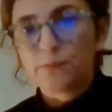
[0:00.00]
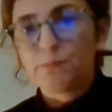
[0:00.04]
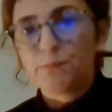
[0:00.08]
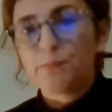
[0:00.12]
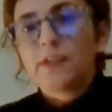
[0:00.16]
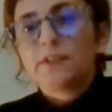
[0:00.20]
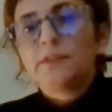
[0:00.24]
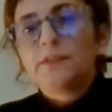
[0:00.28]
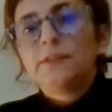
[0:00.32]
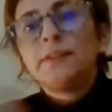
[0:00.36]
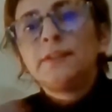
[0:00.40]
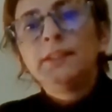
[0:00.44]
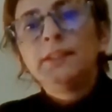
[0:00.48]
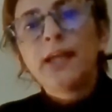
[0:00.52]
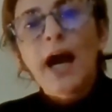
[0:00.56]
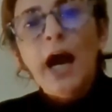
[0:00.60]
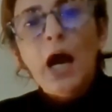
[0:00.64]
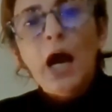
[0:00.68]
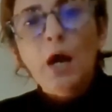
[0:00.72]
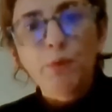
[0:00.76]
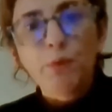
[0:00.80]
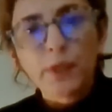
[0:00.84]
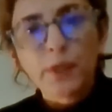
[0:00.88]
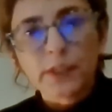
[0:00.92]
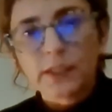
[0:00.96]
But in
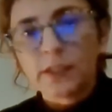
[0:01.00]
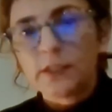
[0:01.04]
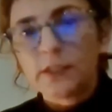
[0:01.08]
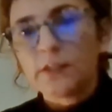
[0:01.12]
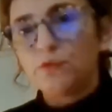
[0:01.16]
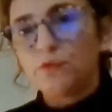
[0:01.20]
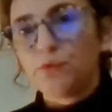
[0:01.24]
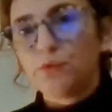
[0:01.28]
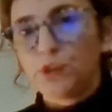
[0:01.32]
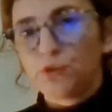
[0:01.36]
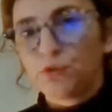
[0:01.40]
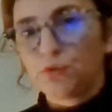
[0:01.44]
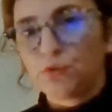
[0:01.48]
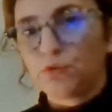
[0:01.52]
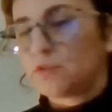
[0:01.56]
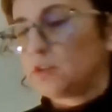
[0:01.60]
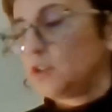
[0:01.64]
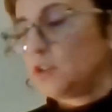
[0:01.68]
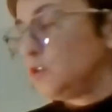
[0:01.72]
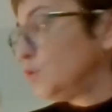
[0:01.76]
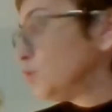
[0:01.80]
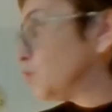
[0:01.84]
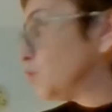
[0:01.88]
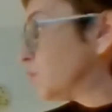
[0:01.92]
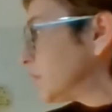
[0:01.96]
our case, we choose
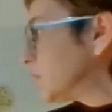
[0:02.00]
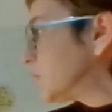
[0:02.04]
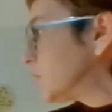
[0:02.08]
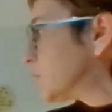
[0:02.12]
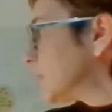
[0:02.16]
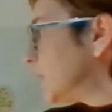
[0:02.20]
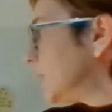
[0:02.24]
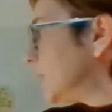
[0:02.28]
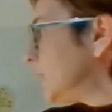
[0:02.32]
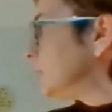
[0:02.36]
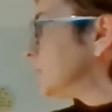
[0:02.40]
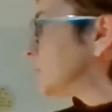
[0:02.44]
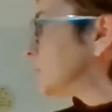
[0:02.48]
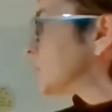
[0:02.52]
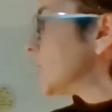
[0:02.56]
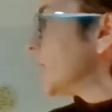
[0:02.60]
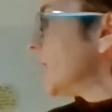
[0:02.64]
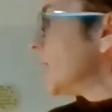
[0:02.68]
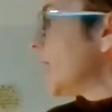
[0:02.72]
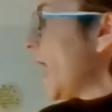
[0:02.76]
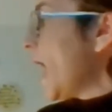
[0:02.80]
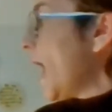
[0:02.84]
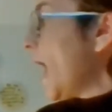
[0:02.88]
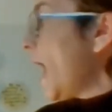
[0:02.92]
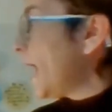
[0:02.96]
a youth exchange,
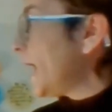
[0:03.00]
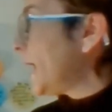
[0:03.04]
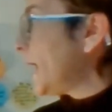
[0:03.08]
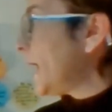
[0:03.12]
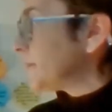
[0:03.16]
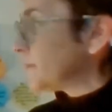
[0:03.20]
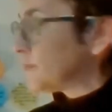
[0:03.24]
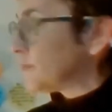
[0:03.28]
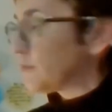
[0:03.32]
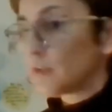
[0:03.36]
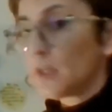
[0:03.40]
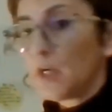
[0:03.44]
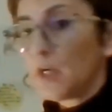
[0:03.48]
and